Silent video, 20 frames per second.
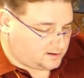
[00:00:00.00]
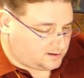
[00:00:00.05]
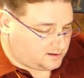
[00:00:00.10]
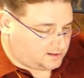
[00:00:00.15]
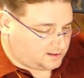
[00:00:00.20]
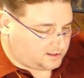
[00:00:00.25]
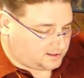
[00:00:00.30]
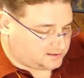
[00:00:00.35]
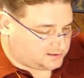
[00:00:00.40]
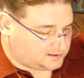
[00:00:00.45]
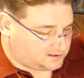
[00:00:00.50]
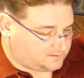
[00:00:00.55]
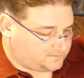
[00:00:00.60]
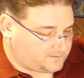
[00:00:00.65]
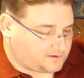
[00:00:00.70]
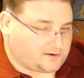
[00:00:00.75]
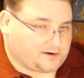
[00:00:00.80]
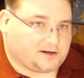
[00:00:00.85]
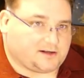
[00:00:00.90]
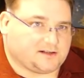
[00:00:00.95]
It's
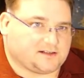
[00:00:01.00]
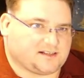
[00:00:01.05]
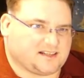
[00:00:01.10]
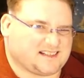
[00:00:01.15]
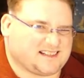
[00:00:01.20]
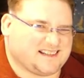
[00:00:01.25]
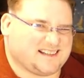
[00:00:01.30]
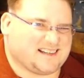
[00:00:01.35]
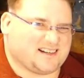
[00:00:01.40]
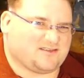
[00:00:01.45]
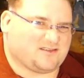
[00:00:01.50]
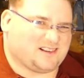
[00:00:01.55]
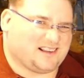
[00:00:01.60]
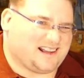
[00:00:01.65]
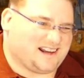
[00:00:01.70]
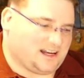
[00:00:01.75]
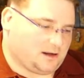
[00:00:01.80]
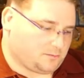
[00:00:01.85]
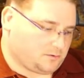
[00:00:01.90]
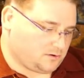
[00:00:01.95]
very consistent and
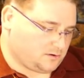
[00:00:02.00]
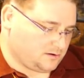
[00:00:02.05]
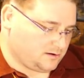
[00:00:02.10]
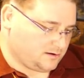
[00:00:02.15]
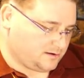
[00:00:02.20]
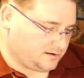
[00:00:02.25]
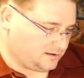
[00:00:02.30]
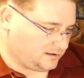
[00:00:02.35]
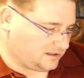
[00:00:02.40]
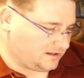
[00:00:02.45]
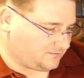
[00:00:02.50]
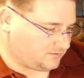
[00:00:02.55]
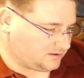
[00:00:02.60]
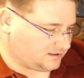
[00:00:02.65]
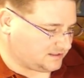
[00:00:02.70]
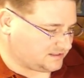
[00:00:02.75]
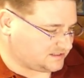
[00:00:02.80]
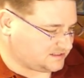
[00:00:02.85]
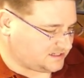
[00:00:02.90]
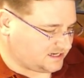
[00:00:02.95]
reliable. The
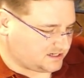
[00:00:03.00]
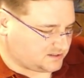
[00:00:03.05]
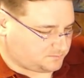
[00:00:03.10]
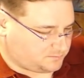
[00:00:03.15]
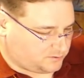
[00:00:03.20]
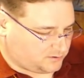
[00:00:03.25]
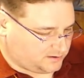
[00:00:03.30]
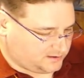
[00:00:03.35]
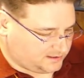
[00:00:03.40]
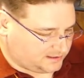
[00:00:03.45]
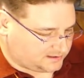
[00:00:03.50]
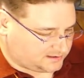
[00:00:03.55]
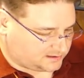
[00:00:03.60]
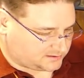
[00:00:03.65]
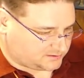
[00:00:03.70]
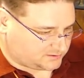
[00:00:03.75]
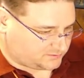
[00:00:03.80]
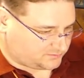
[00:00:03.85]
leveling stays put, it doesn't